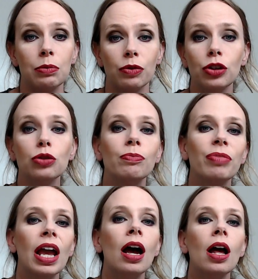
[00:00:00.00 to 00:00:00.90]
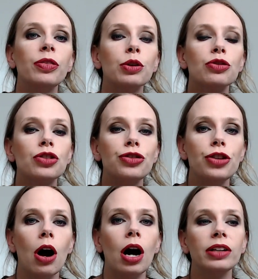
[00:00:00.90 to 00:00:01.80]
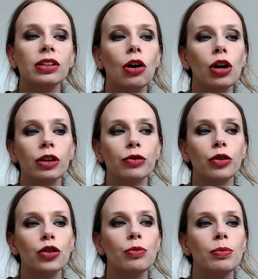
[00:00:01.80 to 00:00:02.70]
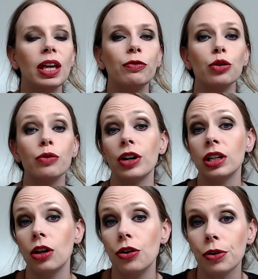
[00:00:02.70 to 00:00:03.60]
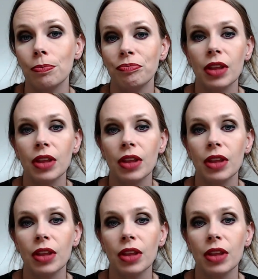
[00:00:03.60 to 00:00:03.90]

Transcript: reviewed, there's not a lot of room if you're afraid of color.